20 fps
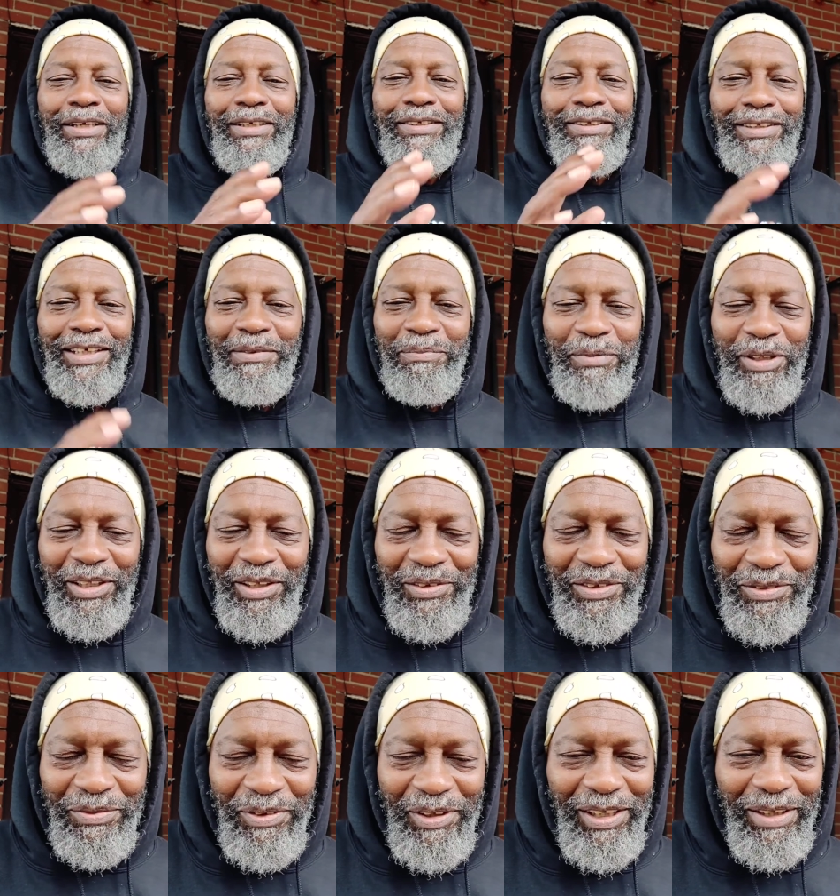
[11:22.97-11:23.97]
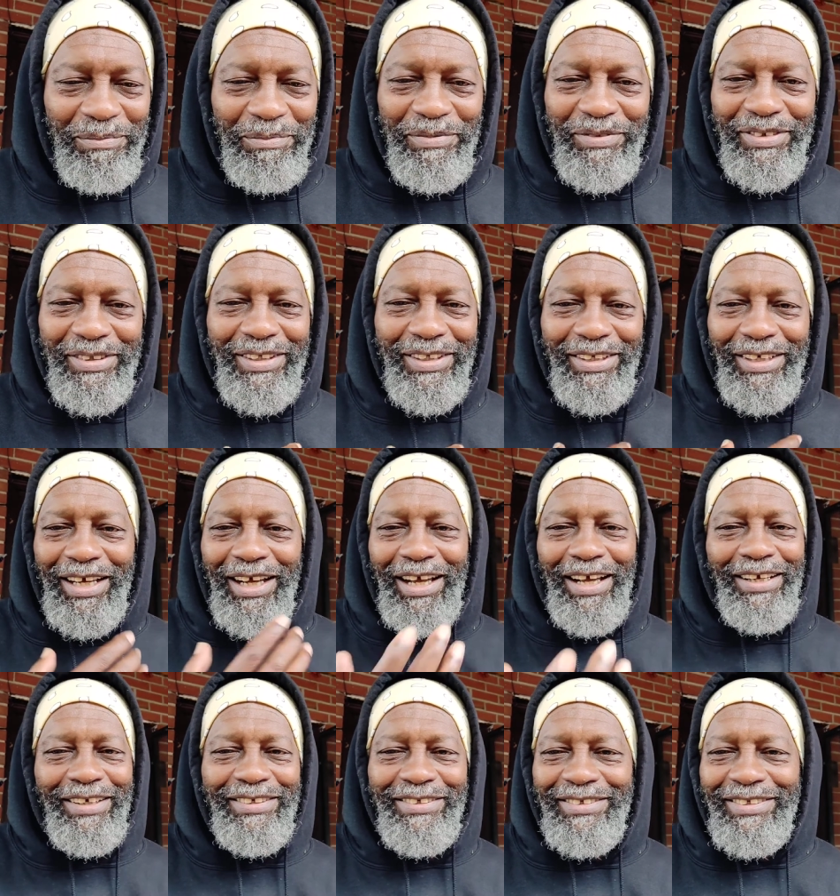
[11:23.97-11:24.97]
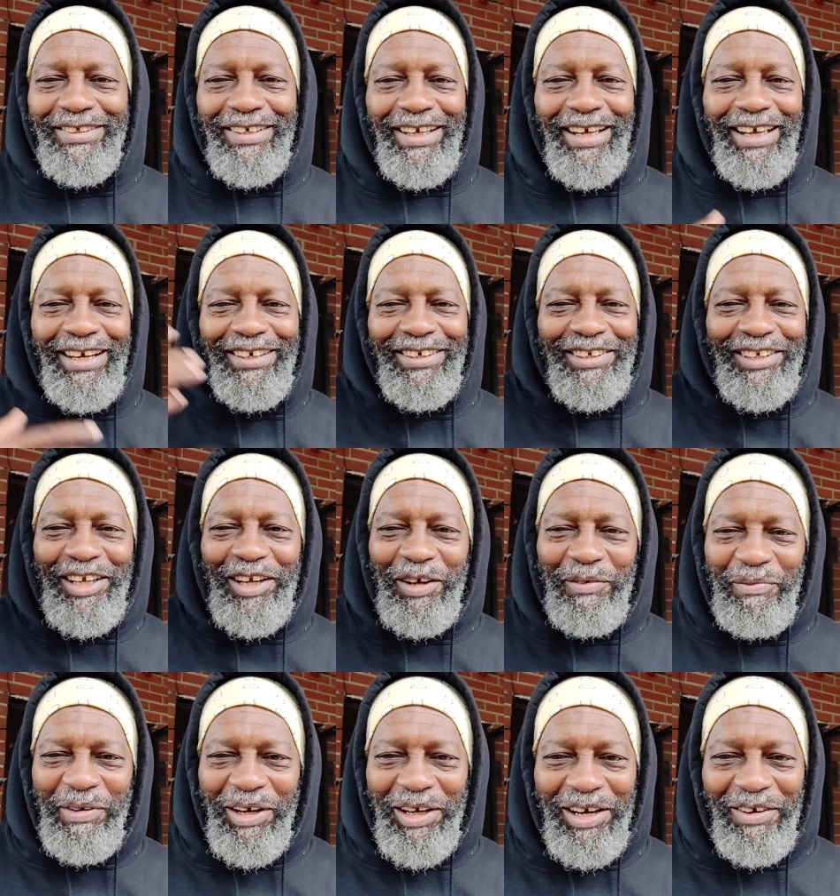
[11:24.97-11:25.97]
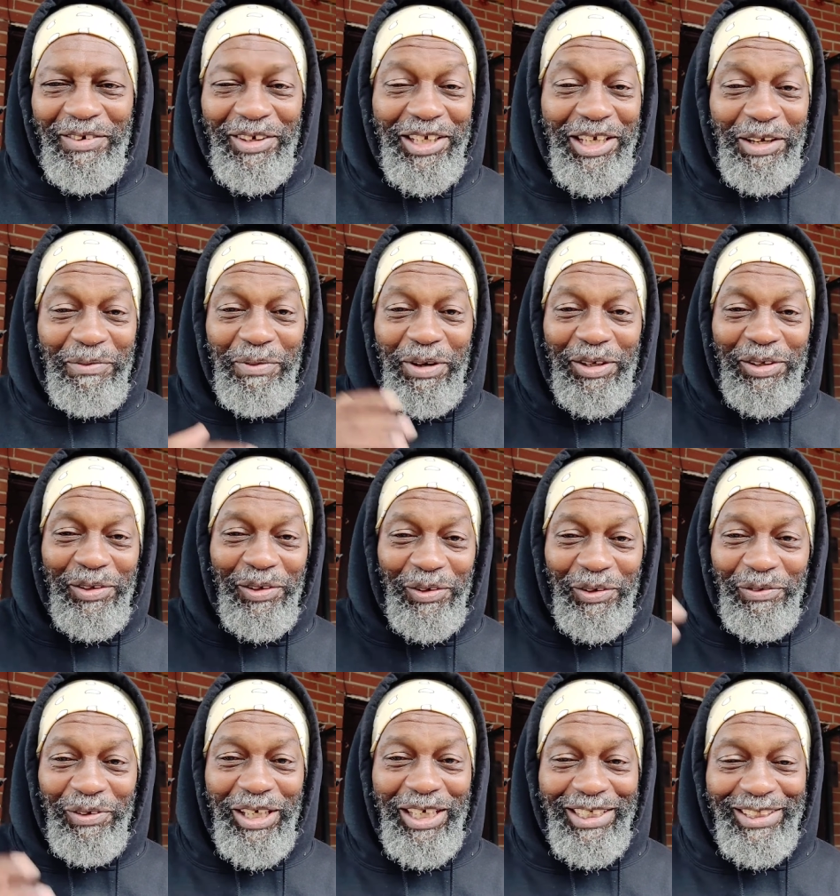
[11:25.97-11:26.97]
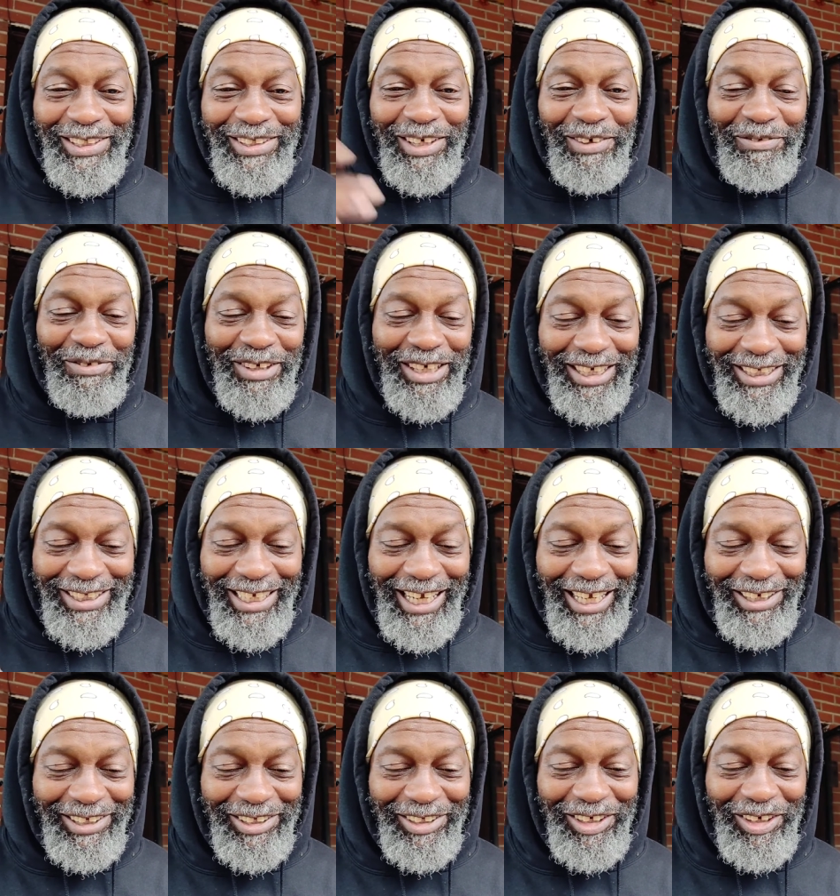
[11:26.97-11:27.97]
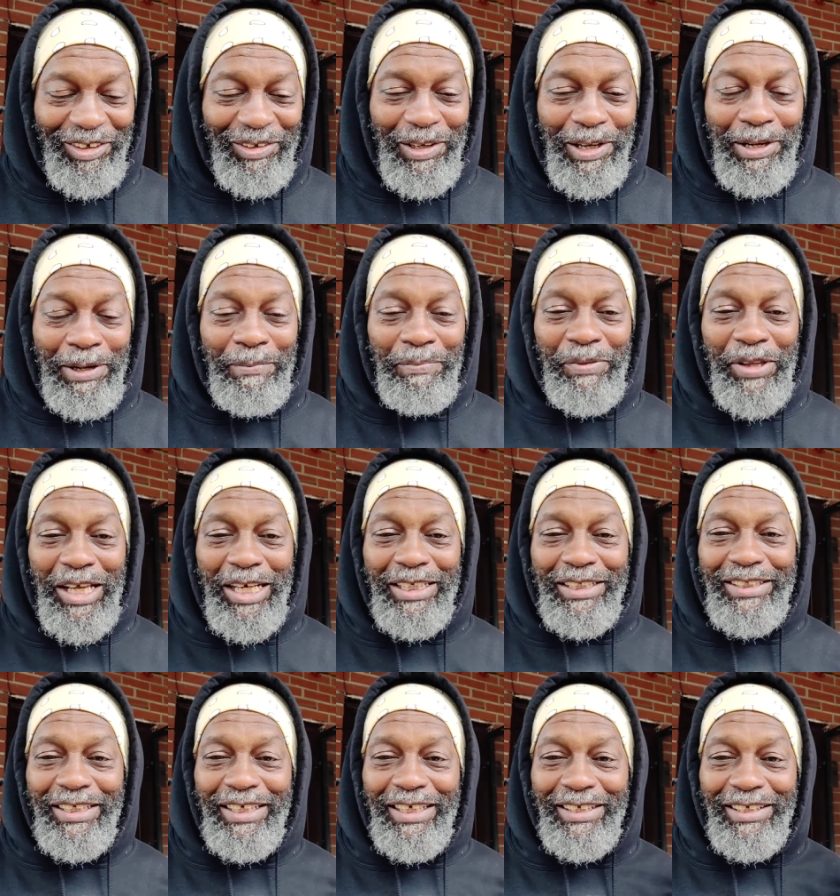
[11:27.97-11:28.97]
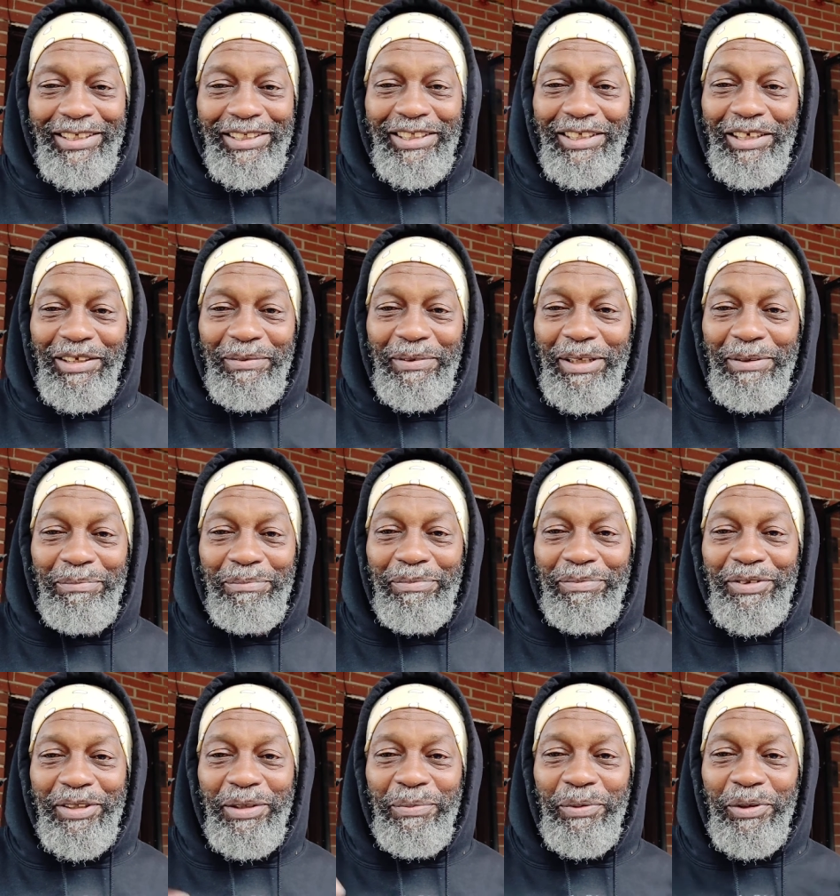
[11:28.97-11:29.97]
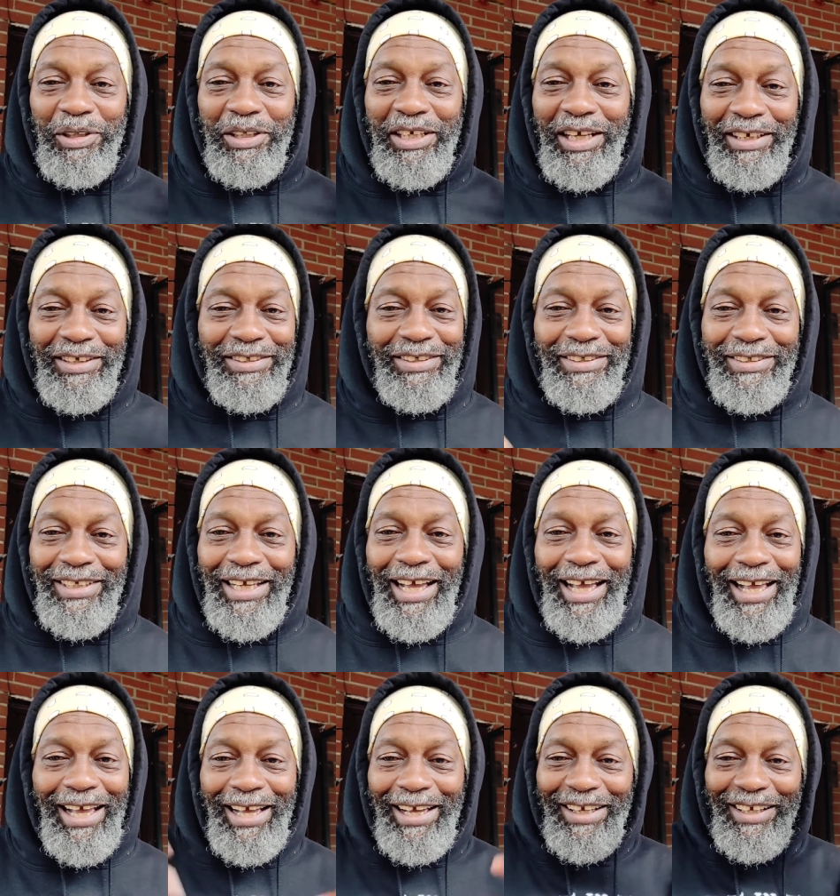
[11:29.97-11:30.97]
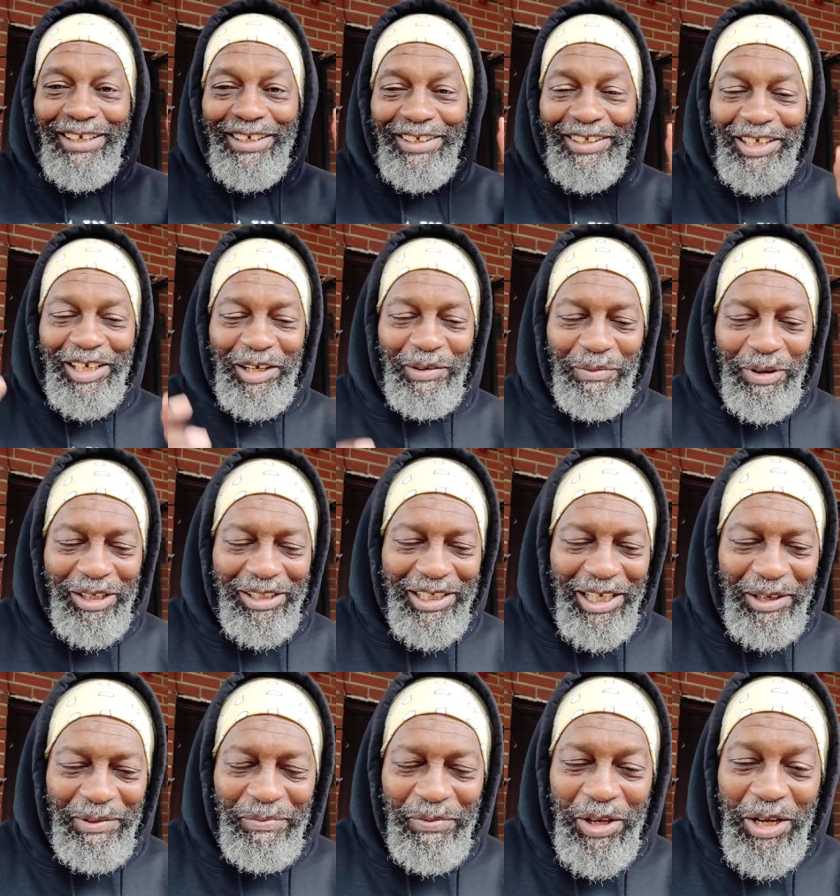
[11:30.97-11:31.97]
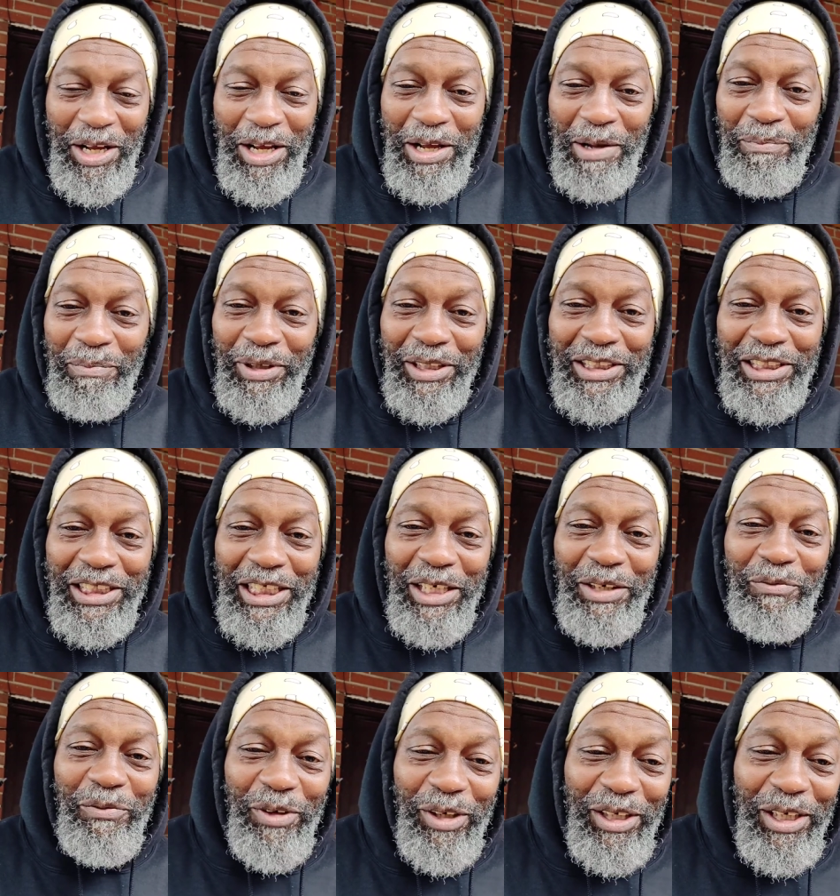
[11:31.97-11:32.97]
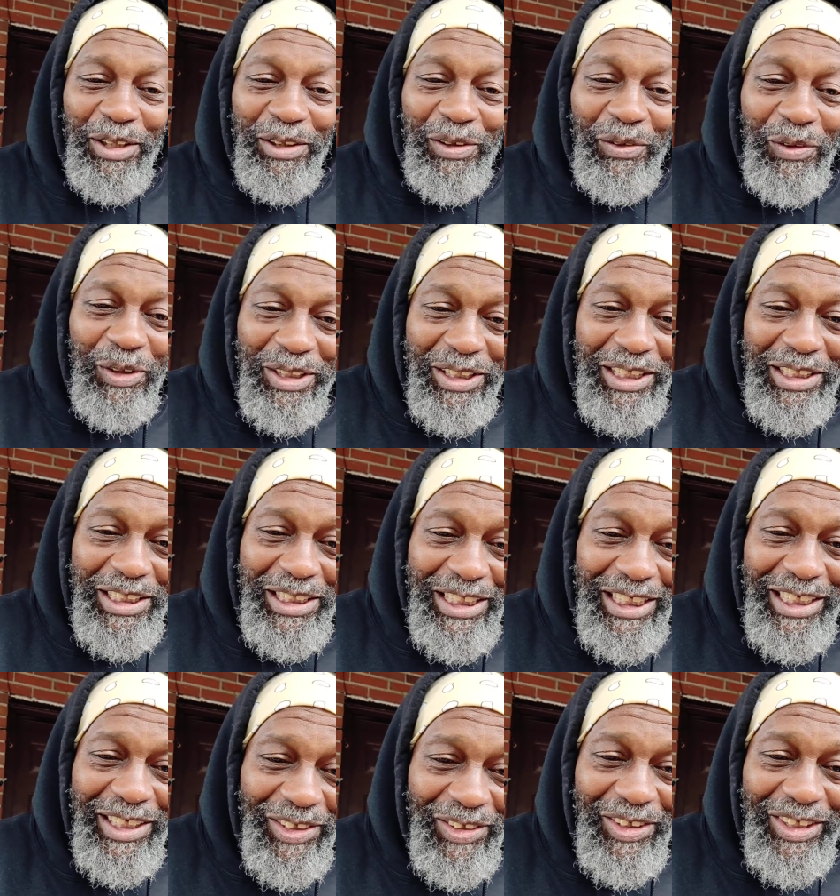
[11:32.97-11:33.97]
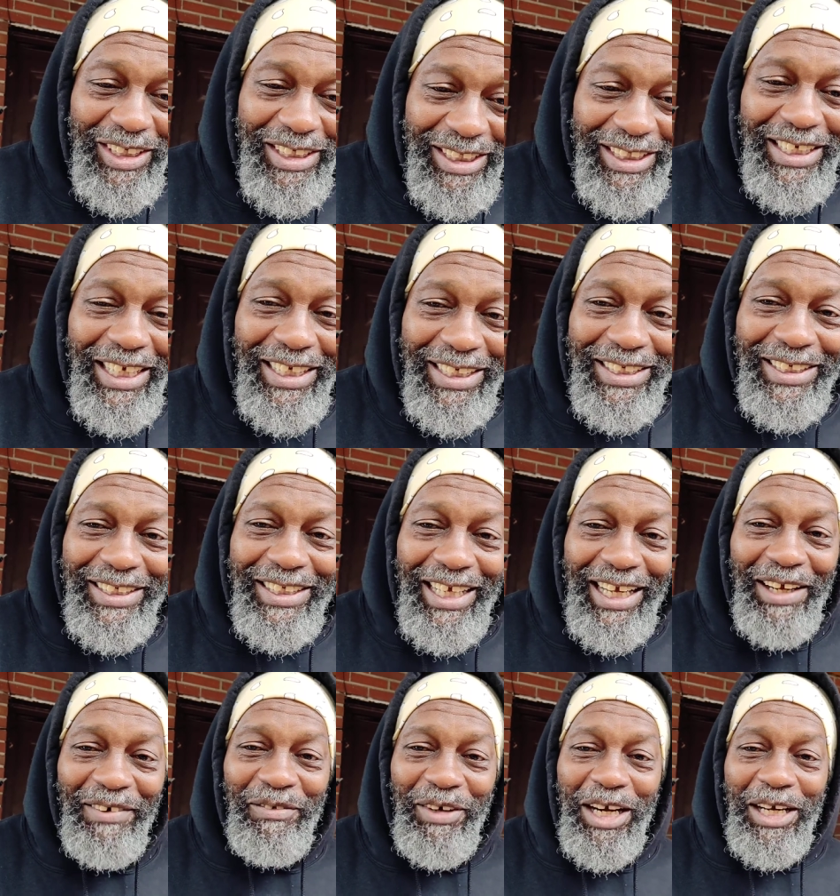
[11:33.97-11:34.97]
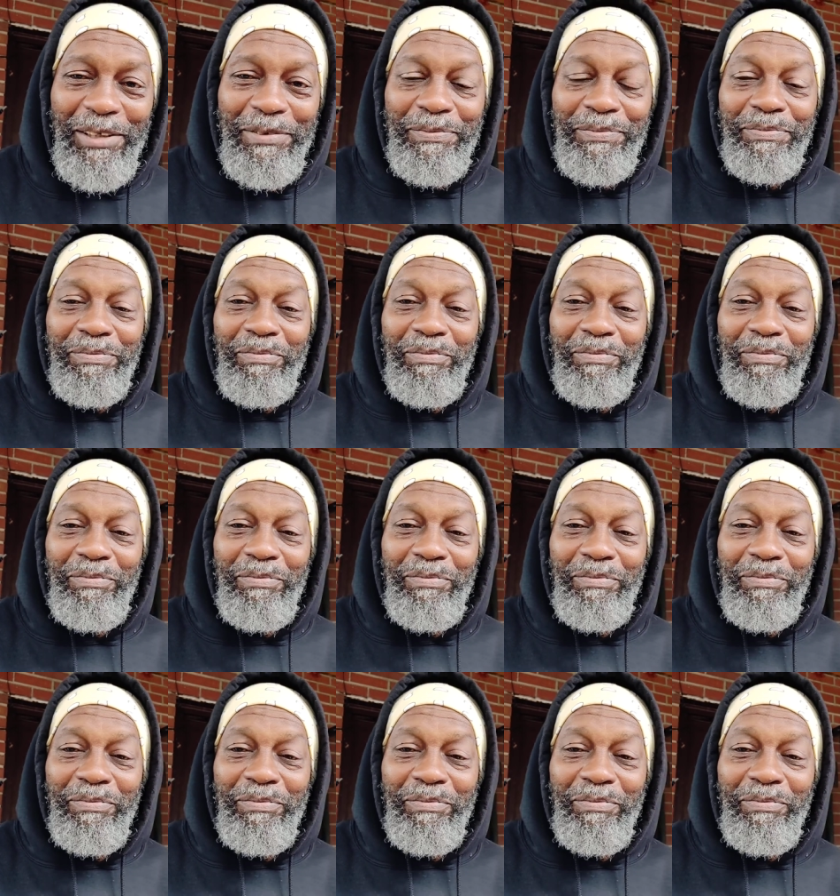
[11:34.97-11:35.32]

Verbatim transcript: Look, I'm be notes for, I'm, uh, I, I didn't care about. I don't care about no grades or nothing like that, you know. And it's English, you know. I'm communications. I didn't care about that. But she really thought that she could get that right.